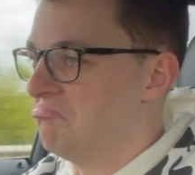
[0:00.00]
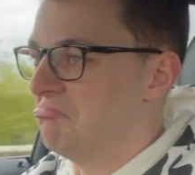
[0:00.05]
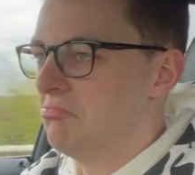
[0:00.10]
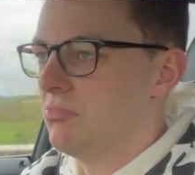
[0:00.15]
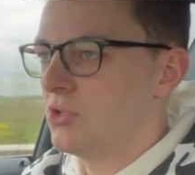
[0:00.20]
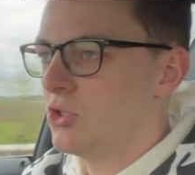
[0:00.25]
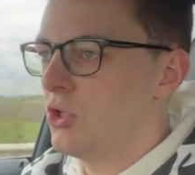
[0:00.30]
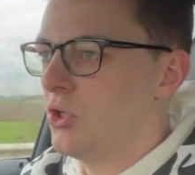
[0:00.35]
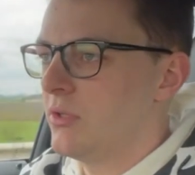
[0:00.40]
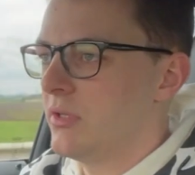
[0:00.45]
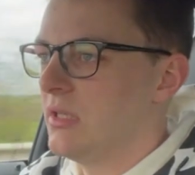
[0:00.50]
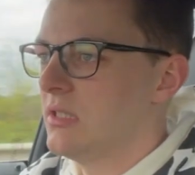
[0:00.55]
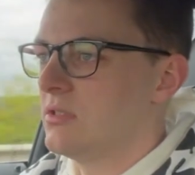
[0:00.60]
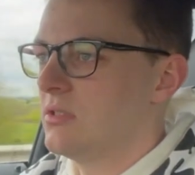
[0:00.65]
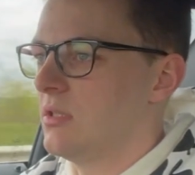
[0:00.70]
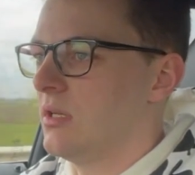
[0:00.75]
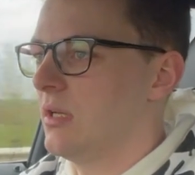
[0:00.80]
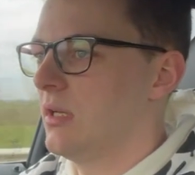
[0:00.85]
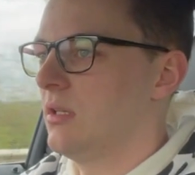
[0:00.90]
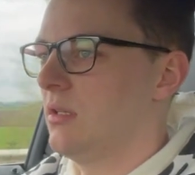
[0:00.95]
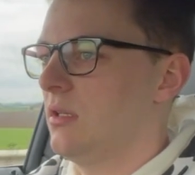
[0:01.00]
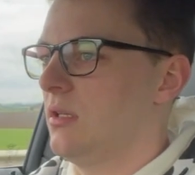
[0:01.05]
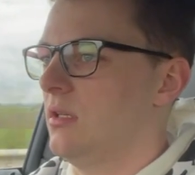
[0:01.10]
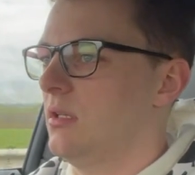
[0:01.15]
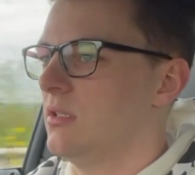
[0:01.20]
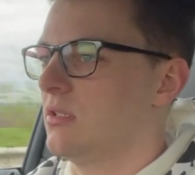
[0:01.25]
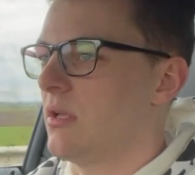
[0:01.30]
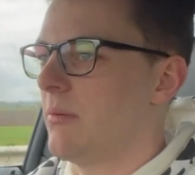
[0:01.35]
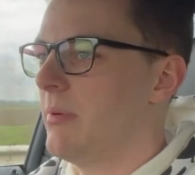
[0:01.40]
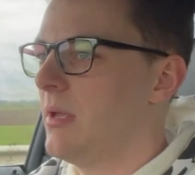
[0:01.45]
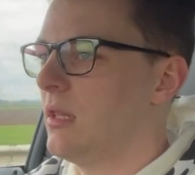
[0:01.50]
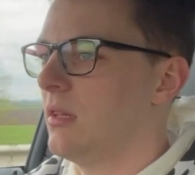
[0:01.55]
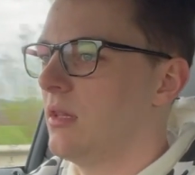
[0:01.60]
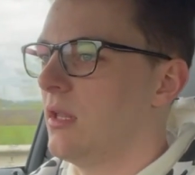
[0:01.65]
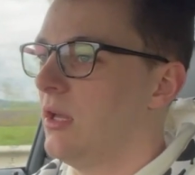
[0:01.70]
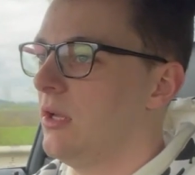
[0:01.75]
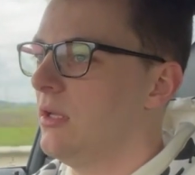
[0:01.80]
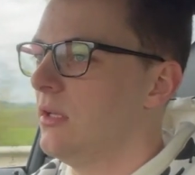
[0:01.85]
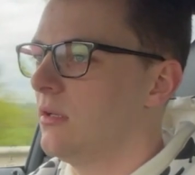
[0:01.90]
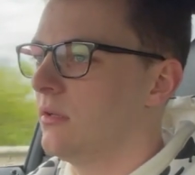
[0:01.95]
it's got decent handling, it's a bit
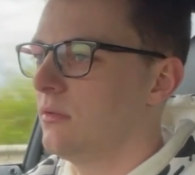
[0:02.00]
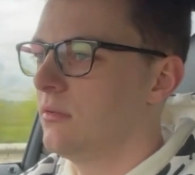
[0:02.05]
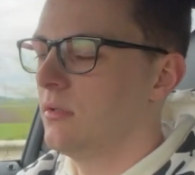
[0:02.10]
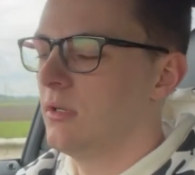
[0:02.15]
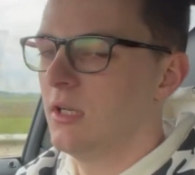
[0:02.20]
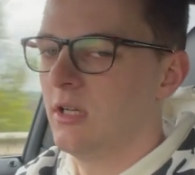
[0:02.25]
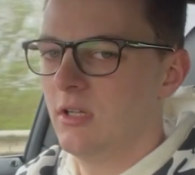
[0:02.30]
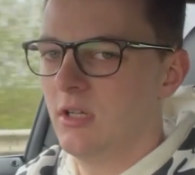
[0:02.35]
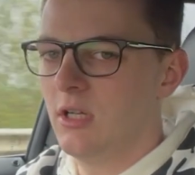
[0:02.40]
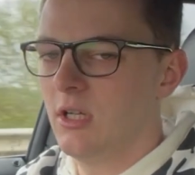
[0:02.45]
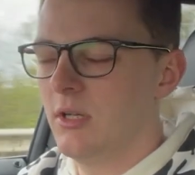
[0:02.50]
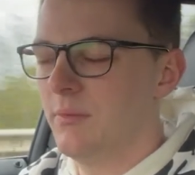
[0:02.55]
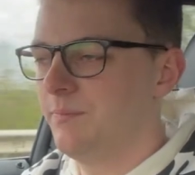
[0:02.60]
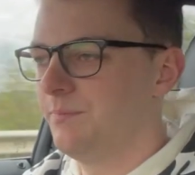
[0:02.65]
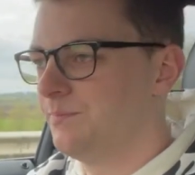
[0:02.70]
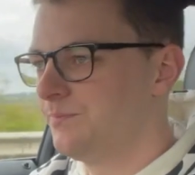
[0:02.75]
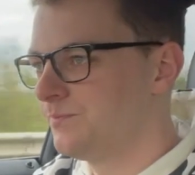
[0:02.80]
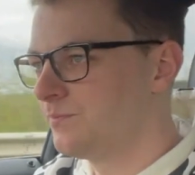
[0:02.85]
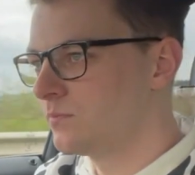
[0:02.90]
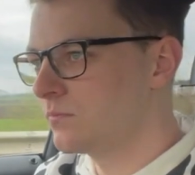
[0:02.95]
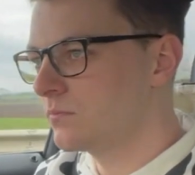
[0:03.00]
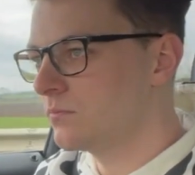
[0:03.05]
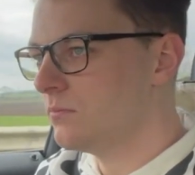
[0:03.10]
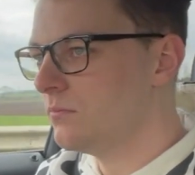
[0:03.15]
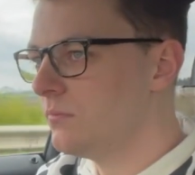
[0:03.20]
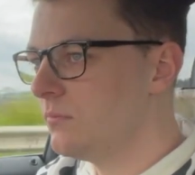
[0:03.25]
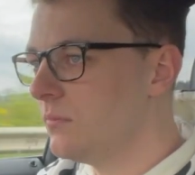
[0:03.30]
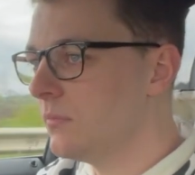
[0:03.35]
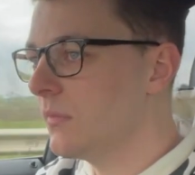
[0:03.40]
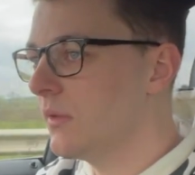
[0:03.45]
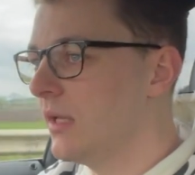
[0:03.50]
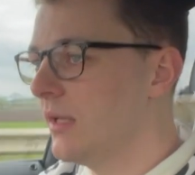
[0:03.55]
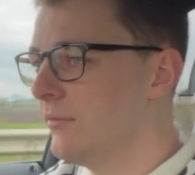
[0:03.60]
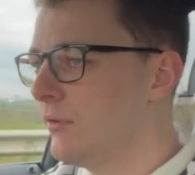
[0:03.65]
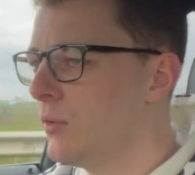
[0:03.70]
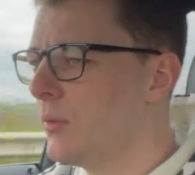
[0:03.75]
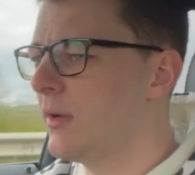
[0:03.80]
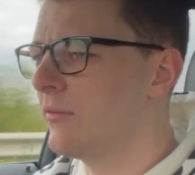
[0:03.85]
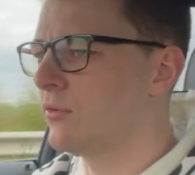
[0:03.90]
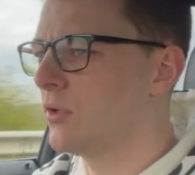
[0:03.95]
light. Um, if
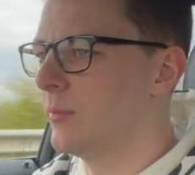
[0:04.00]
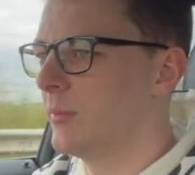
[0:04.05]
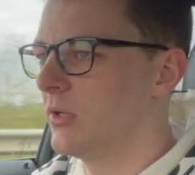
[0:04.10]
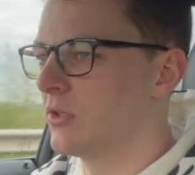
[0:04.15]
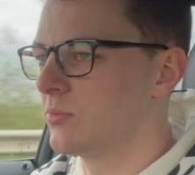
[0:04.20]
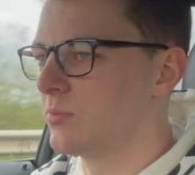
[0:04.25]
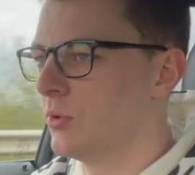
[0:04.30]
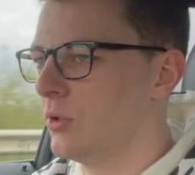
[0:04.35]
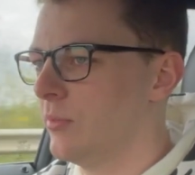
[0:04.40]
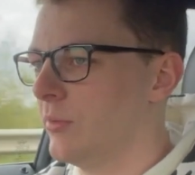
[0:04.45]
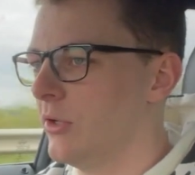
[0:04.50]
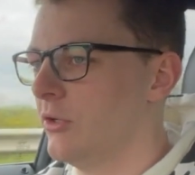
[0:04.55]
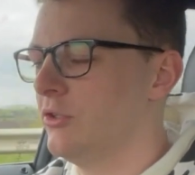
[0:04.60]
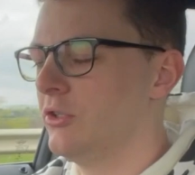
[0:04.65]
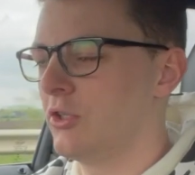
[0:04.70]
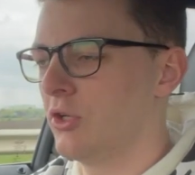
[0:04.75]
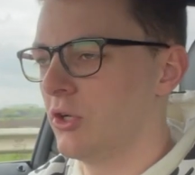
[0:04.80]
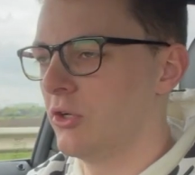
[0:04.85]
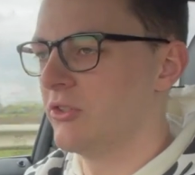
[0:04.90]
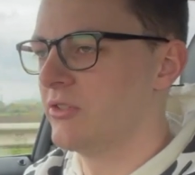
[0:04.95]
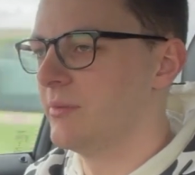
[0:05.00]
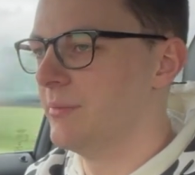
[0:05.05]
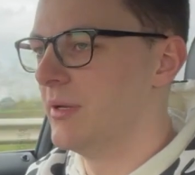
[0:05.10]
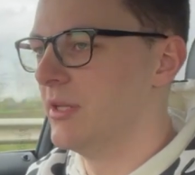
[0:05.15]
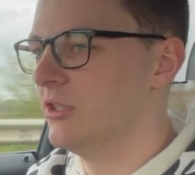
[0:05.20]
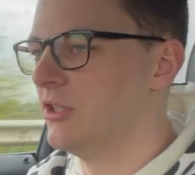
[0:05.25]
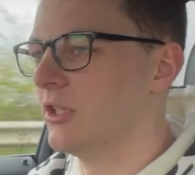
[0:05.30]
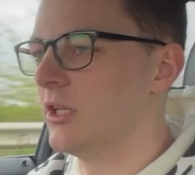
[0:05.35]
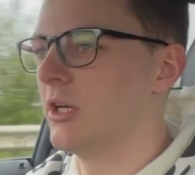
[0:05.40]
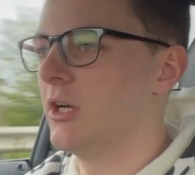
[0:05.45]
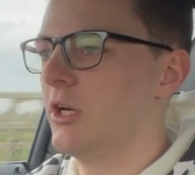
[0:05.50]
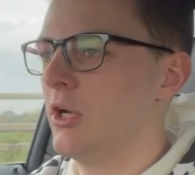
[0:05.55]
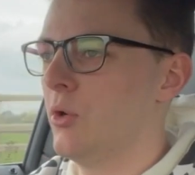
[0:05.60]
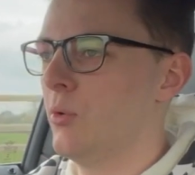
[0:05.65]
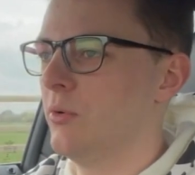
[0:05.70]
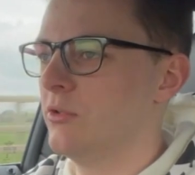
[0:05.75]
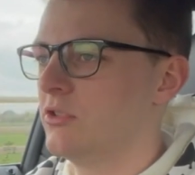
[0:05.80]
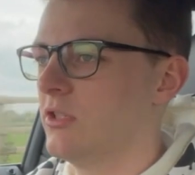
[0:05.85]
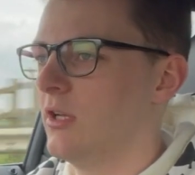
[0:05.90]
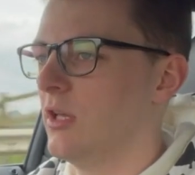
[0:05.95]
you have come out of sport mode you are going to you're gonna
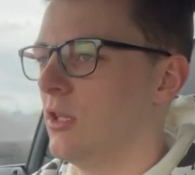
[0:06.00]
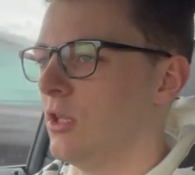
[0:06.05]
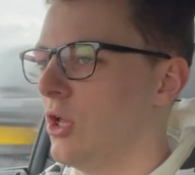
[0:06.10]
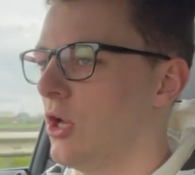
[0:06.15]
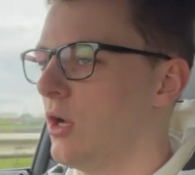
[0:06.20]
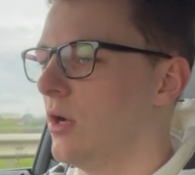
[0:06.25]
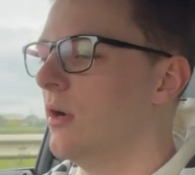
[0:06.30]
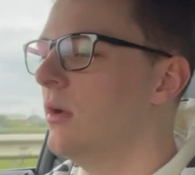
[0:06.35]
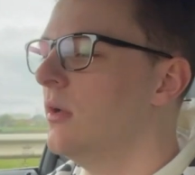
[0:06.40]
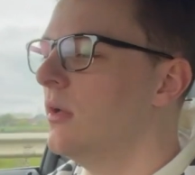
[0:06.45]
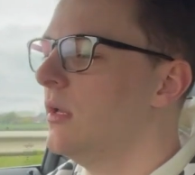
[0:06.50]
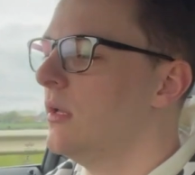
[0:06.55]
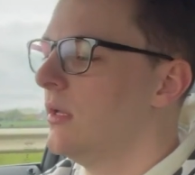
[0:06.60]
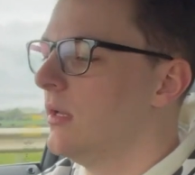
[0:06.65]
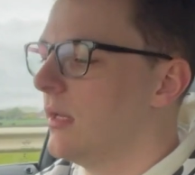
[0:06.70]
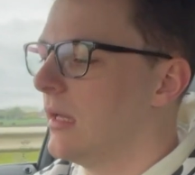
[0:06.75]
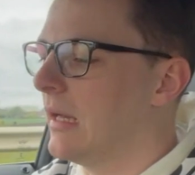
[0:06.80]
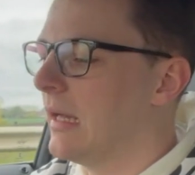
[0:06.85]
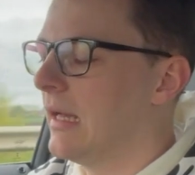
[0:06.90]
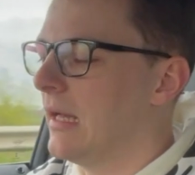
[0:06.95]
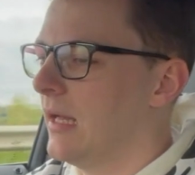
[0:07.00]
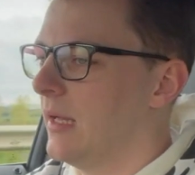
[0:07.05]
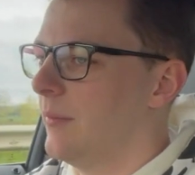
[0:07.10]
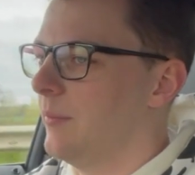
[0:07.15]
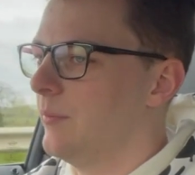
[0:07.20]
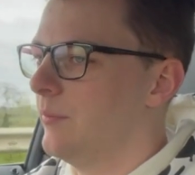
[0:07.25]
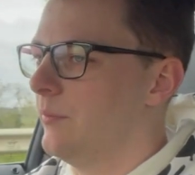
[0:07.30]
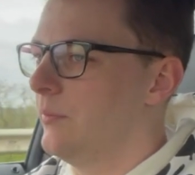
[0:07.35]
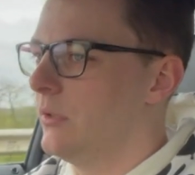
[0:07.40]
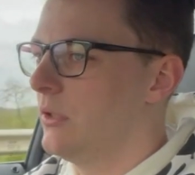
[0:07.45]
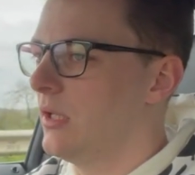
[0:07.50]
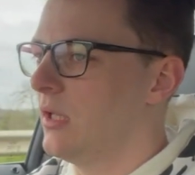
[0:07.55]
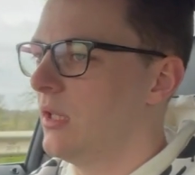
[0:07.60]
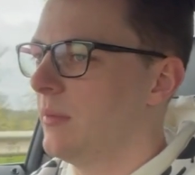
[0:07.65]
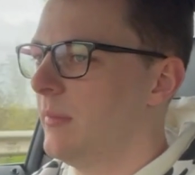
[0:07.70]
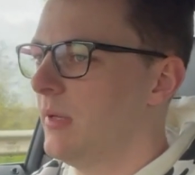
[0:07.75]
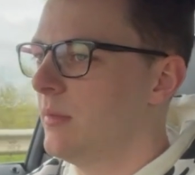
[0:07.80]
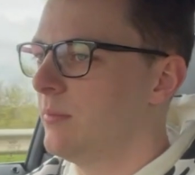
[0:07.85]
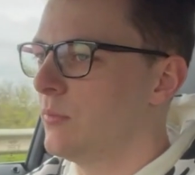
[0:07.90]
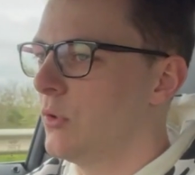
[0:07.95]
notice it a lot. Um, but yeah, the
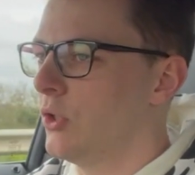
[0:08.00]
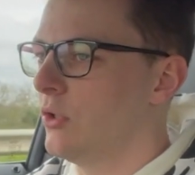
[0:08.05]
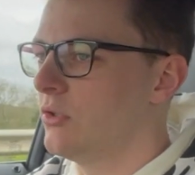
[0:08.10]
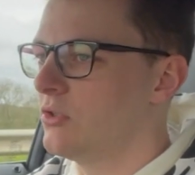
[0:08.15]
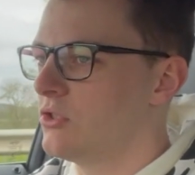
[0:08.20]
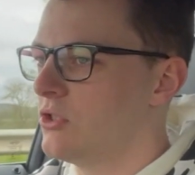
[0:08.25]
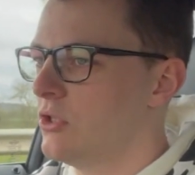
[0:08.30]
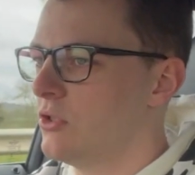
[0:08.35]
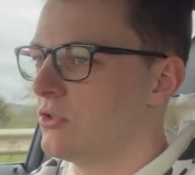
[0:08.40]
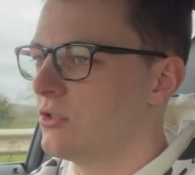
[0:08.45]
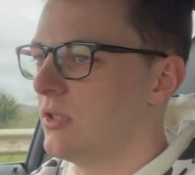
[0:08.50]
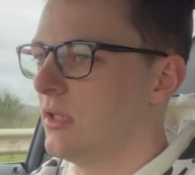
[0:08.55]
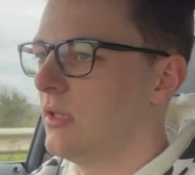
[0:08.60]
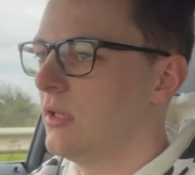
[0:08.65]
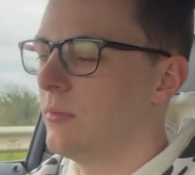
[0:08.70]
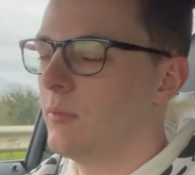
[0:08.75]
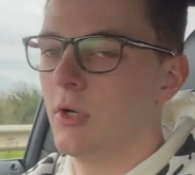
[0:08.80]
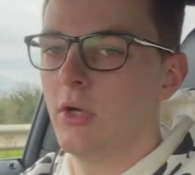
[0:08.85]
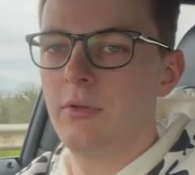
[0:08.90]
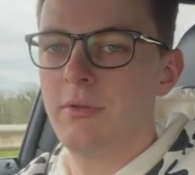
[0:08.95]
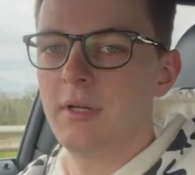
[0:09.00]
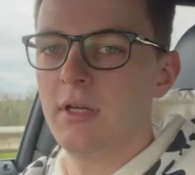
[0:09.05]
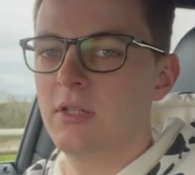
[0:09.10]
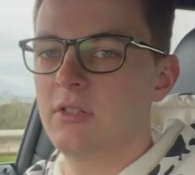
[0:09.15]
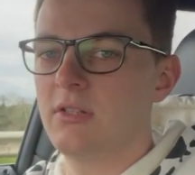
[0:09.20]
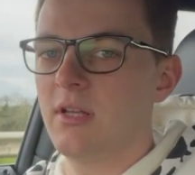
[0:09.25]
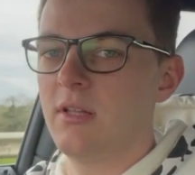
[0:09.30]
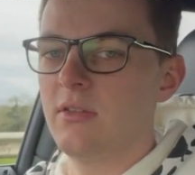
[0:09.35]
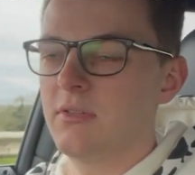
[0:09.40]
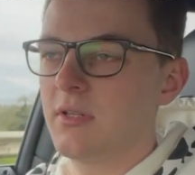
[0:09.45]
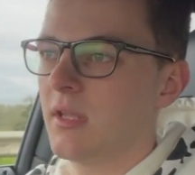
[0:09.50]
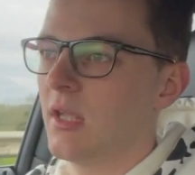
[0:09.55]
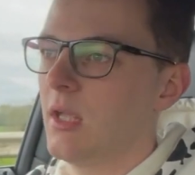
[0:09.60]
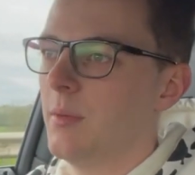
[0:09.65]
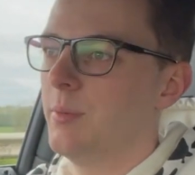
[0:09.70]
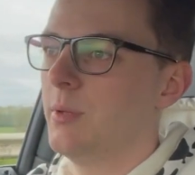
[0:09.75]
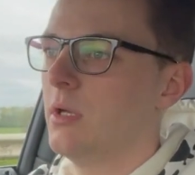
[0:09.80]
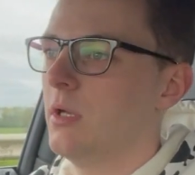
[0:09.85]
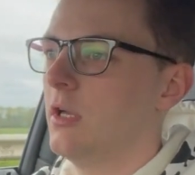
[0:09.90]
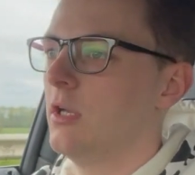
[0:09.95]
mid mode's usually the mode that I tend to keep
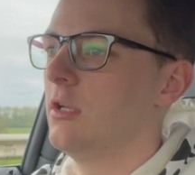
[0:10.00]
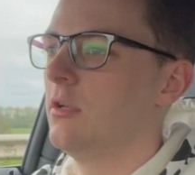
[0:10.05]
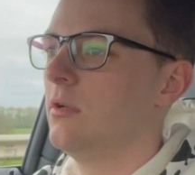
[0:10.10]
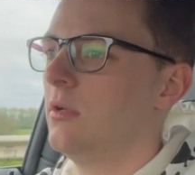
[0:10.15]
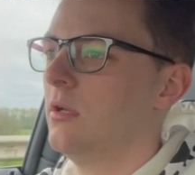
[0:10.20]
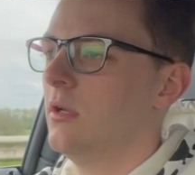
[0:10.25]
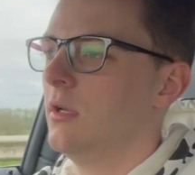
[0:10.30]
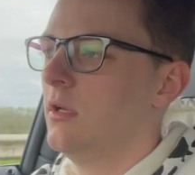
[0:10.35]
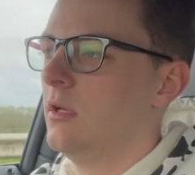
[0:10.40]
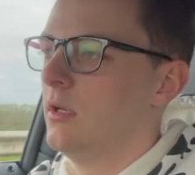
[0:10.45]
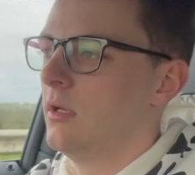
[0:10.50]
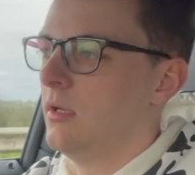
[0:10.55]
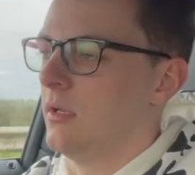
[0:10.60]
it in.